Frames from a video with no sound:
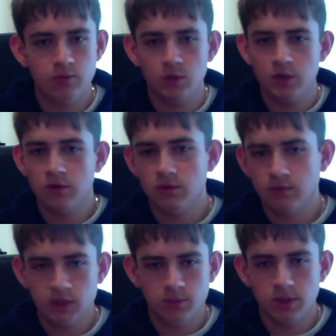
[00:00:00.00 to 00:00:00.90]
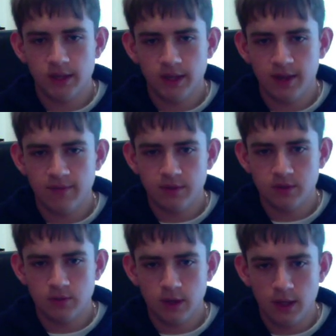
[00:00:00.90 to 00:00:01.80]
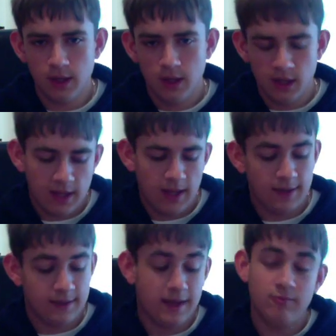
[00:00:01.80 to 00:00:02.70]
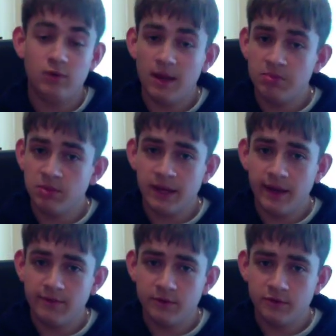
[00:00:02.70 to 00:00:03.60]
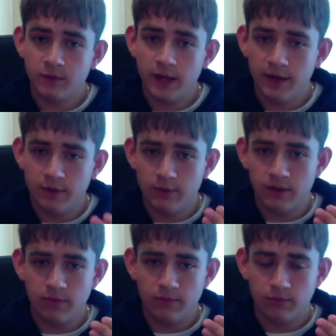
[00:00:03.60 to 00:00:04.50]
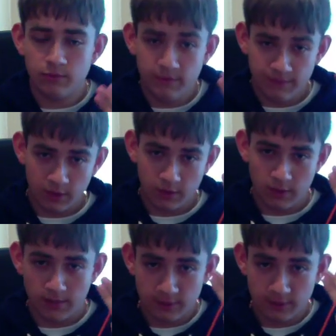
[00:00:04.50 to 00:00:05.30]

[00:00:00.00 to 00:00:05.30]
When you're putting your headphones away, and when I put my headphones away, I do a 3-finger wrap.